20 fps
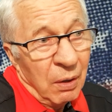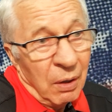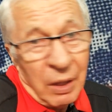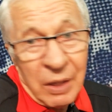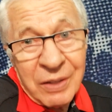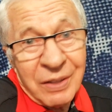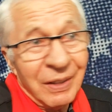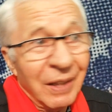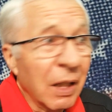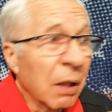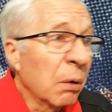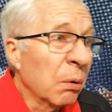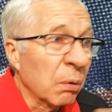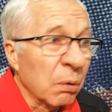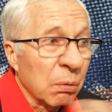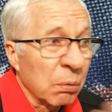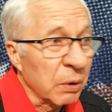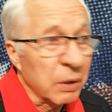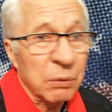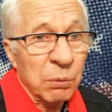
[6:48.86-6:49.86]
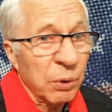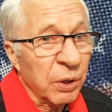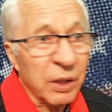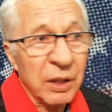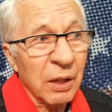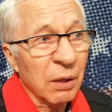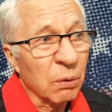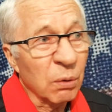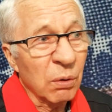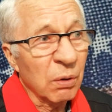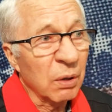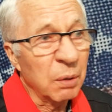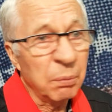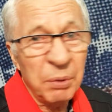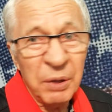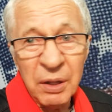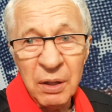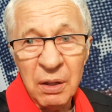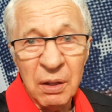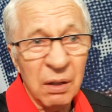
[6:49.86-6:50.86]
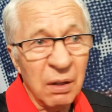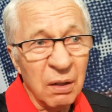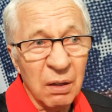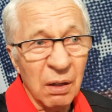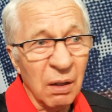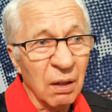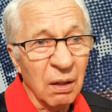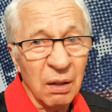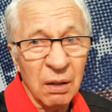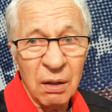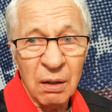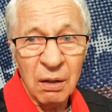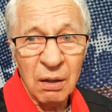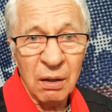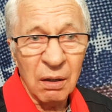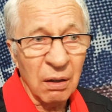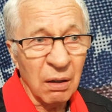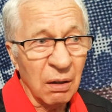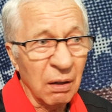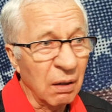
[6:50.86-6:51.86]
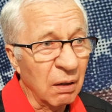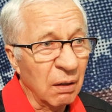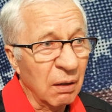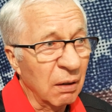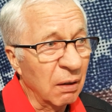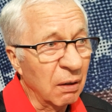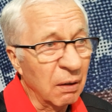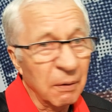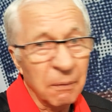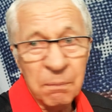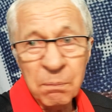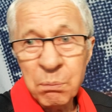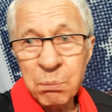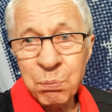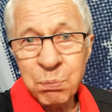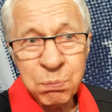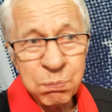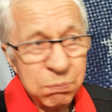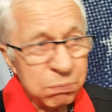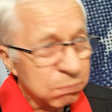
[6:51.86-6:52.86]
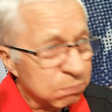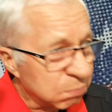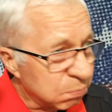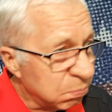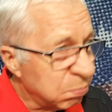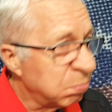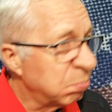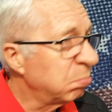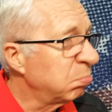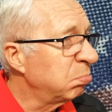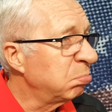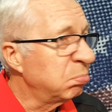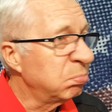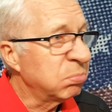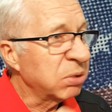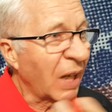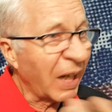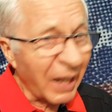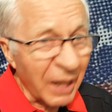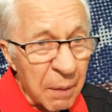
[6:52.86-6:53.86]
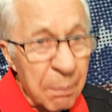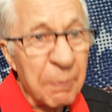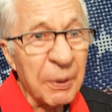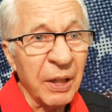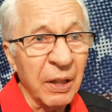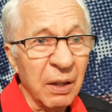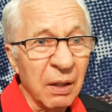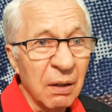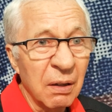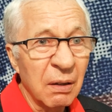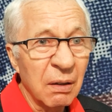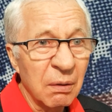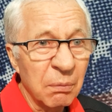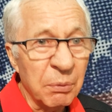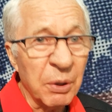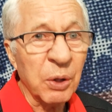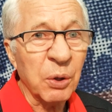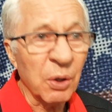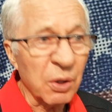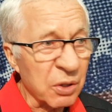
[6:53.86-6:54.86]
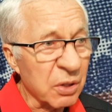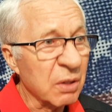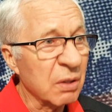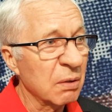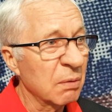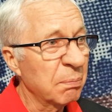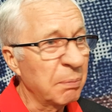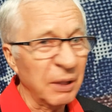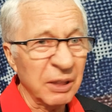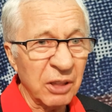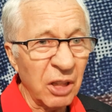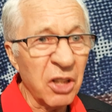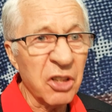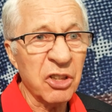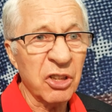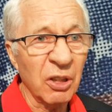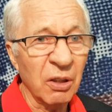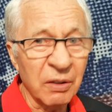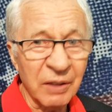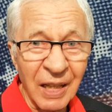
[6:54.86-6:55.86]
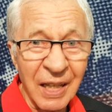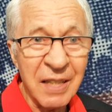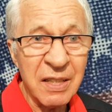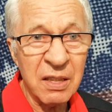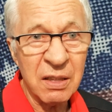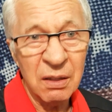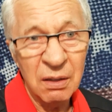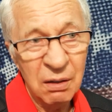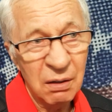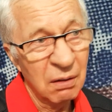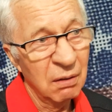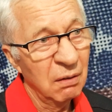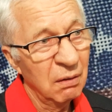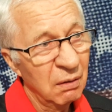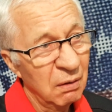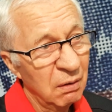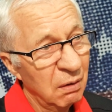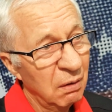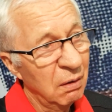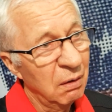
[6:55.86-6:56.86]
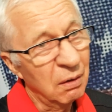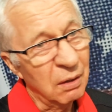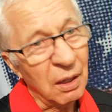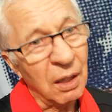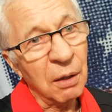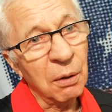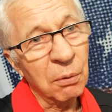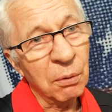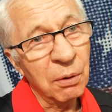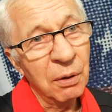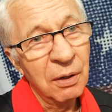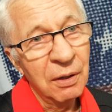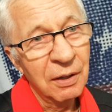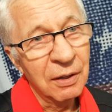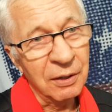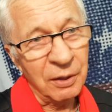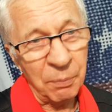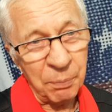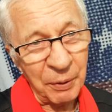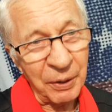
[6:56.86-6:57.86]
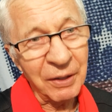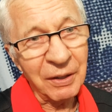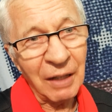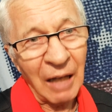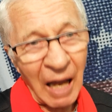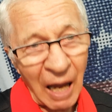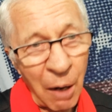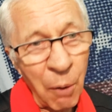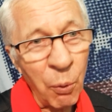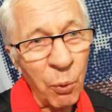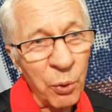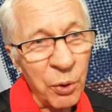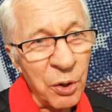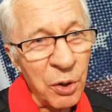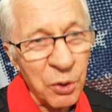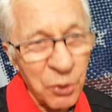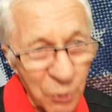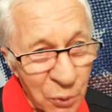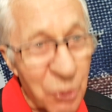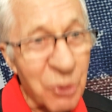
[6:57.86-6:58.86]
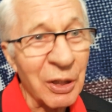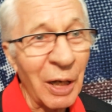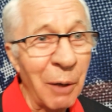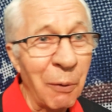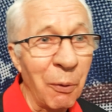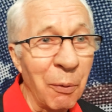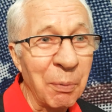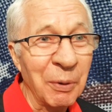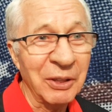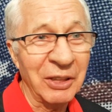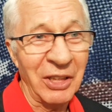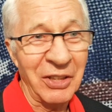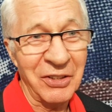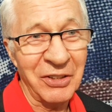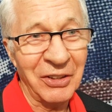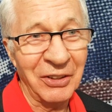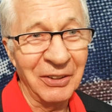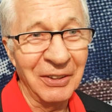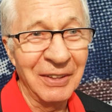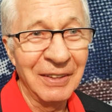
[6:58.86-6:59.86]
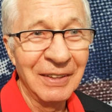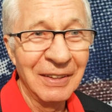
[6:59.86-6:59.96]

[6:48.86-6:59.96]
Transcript: It's now what we can only be happy, because potential nice. Now depend how we use our potential.